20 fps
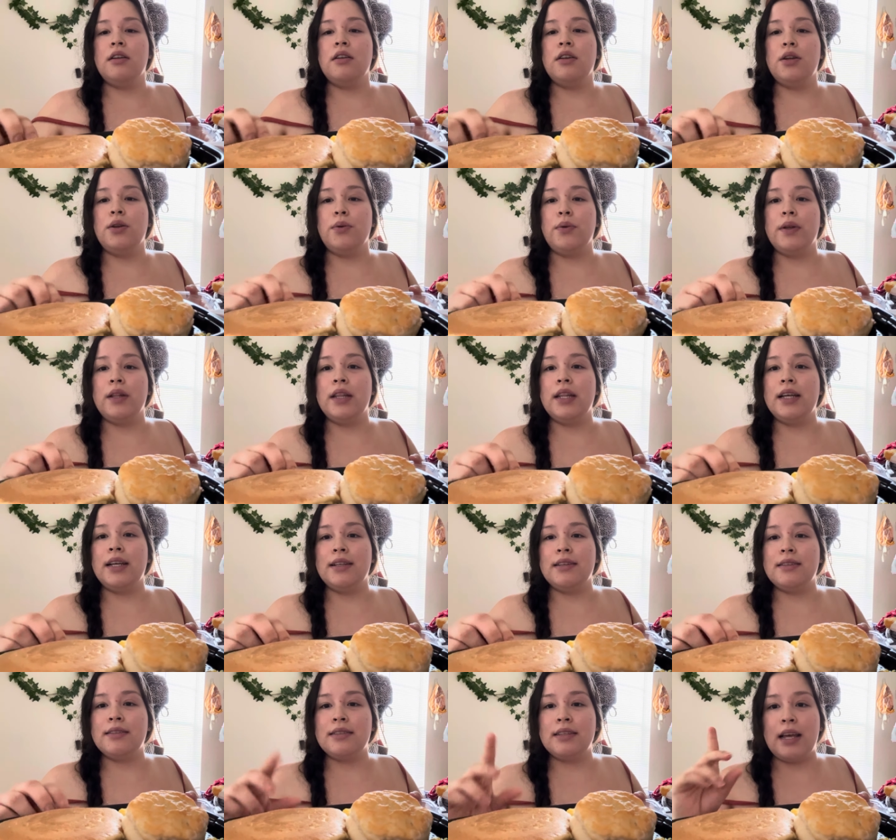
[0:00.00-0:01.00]
doing
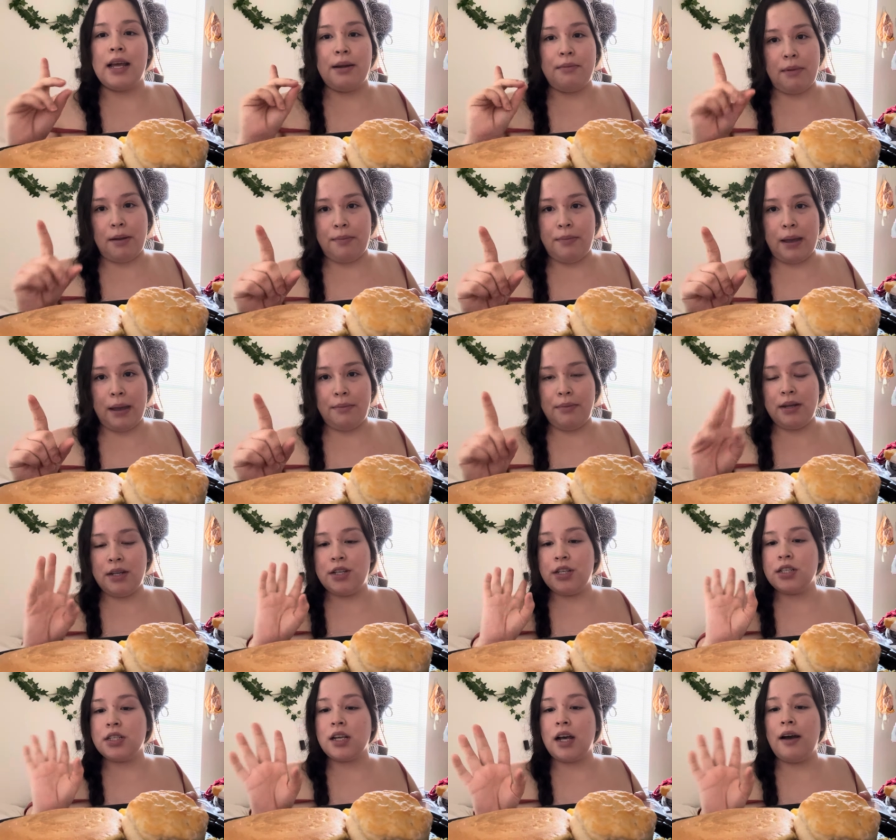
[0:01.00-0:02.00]
this and my baby
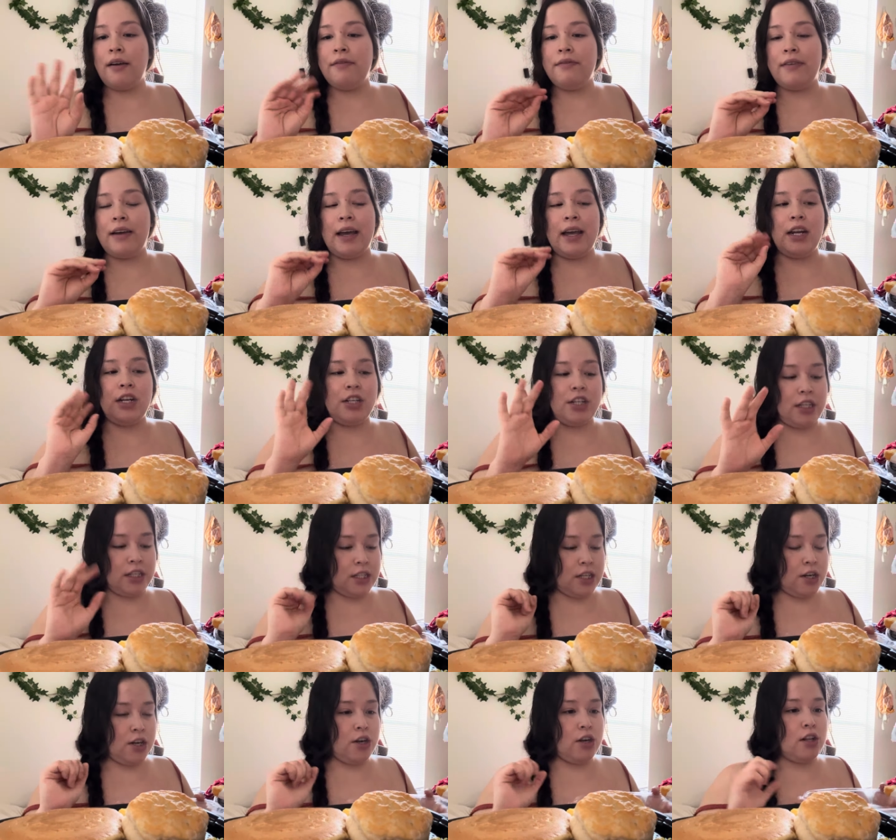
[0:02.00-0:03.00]
just got fed she's
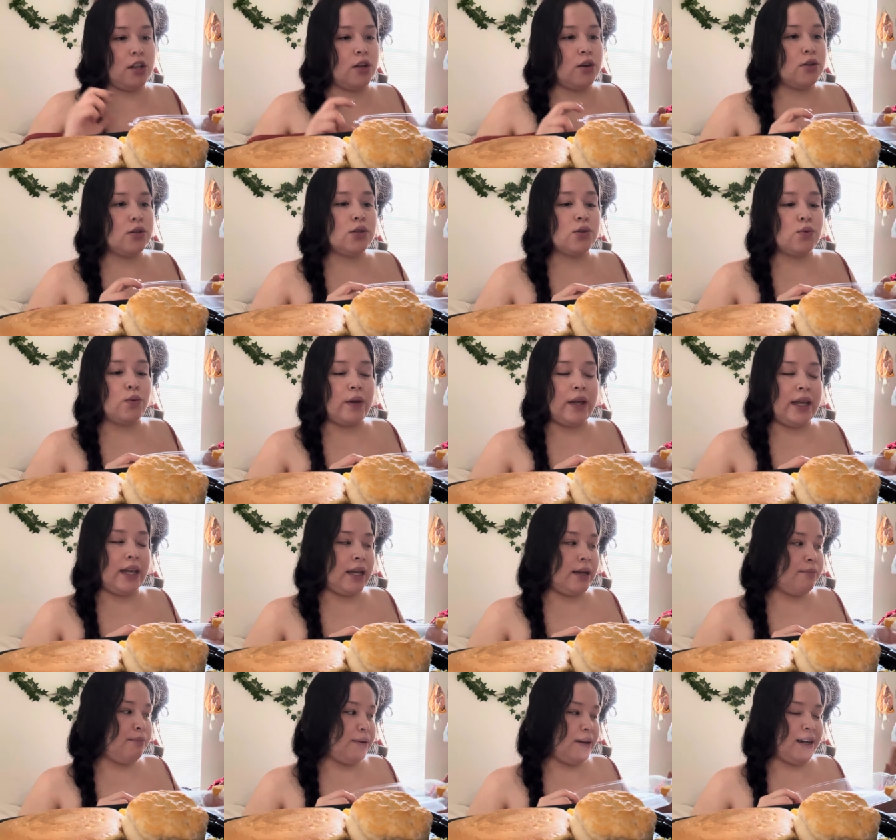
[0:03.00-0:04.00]
in her little
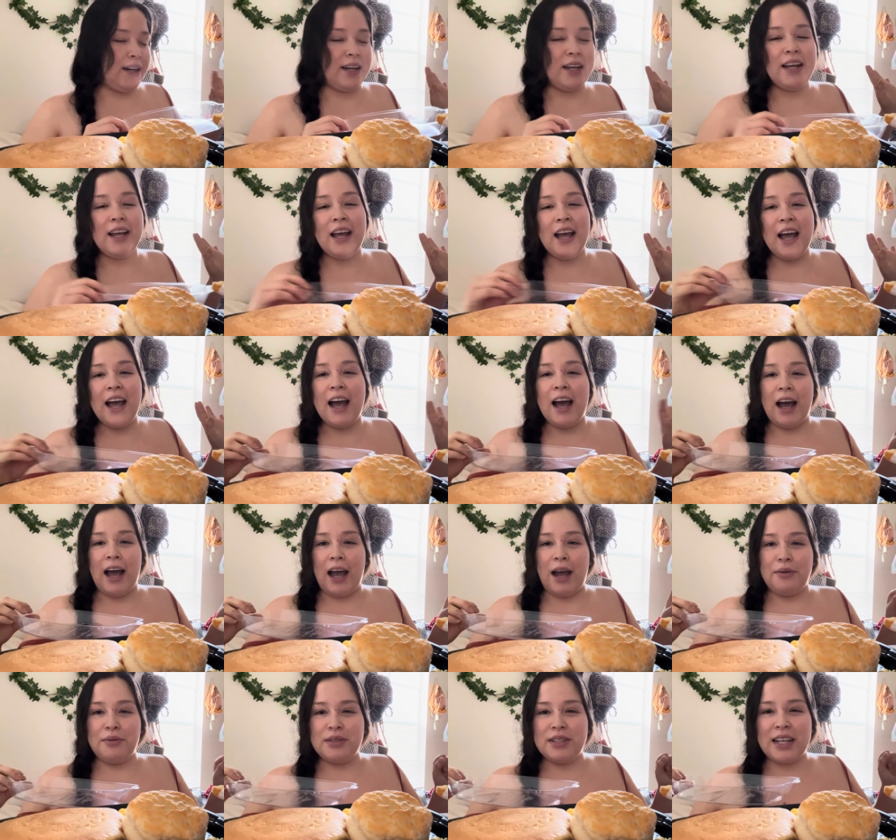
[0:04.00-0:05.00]
swing but
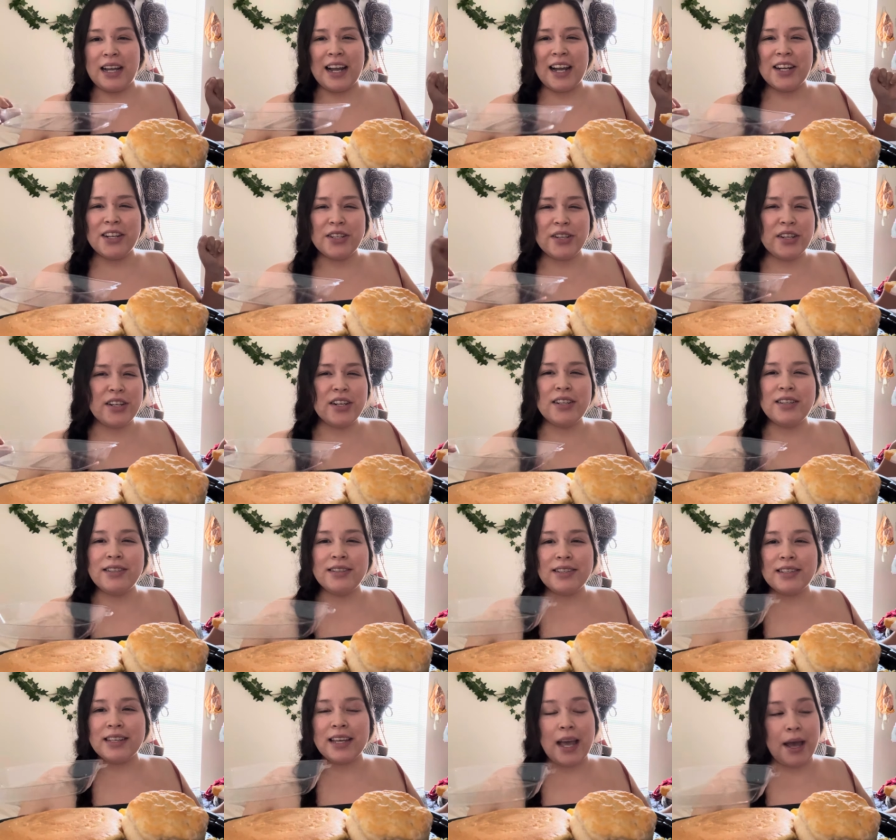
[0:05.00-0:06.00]
I was like I should have
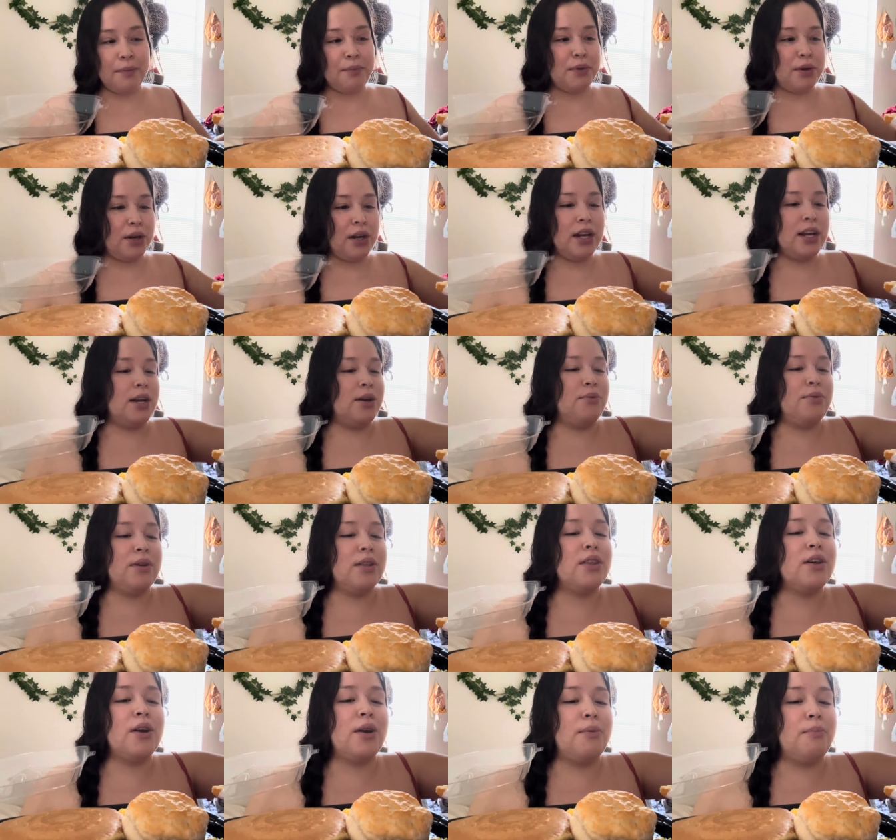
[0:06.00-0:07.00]
just kept her here
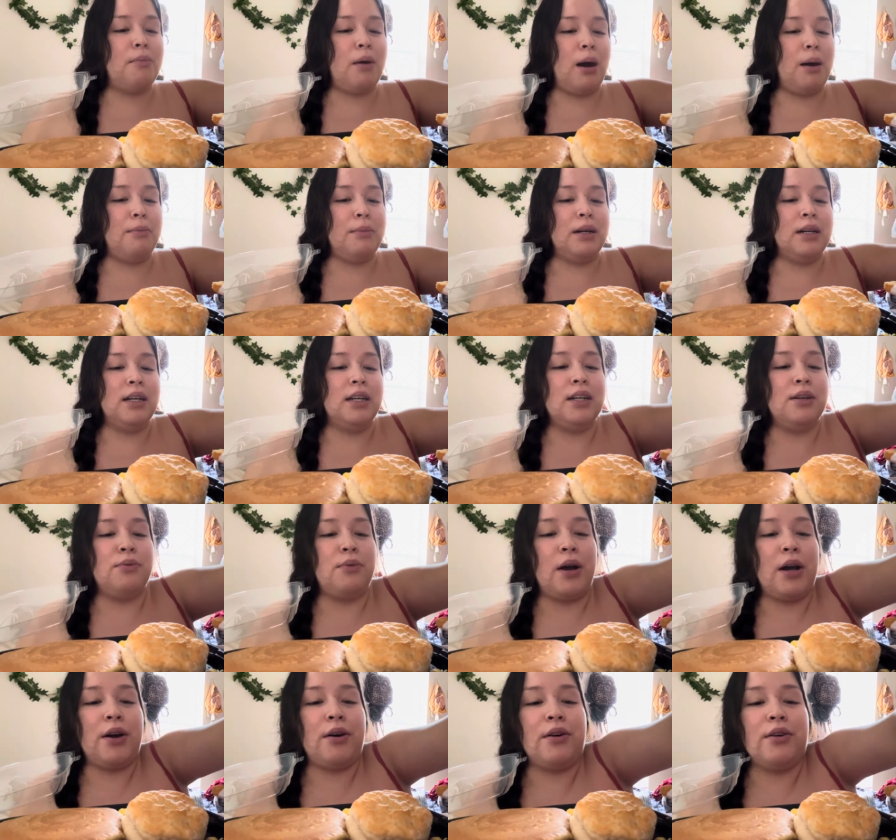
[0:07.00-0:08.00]
with her mama
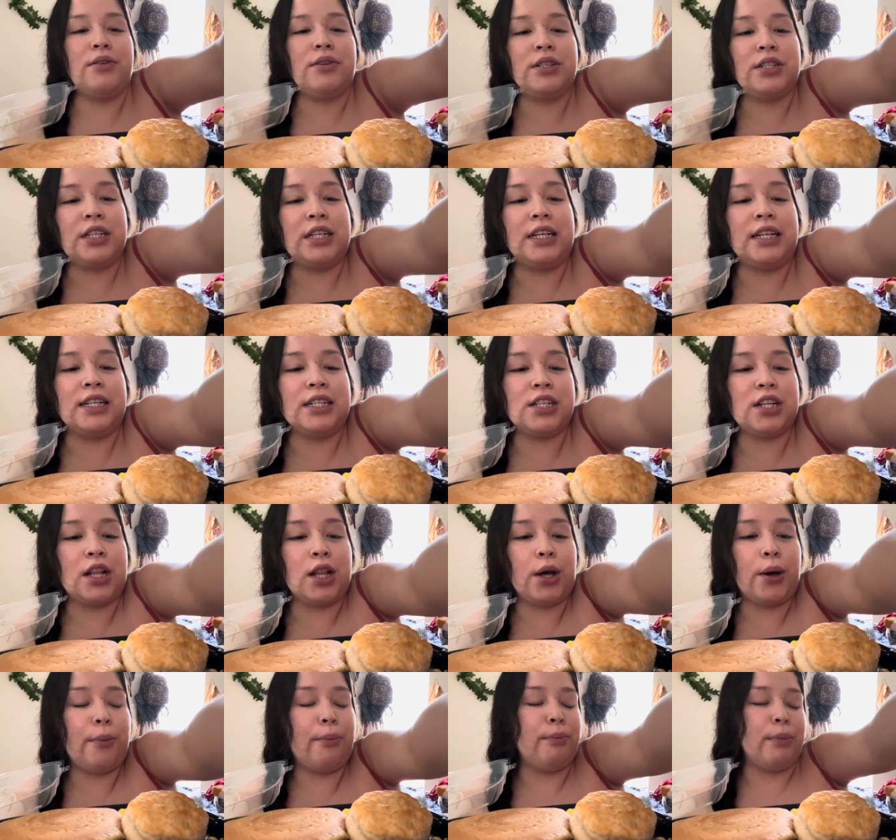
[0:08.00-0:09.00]
while she does a
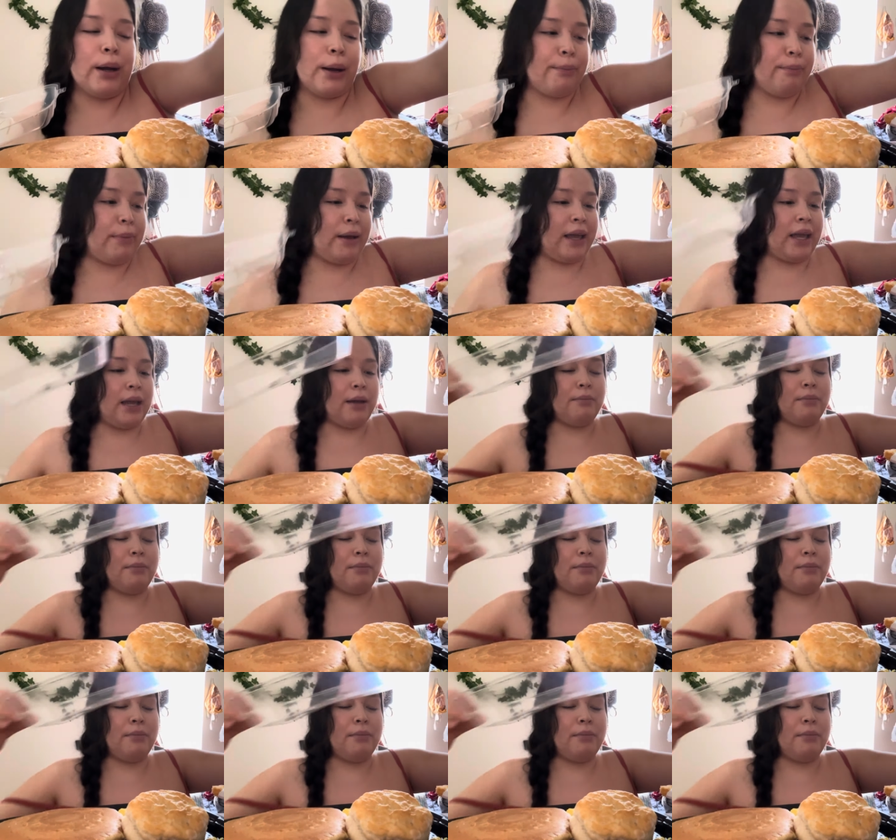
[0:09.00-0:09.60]
little mukbang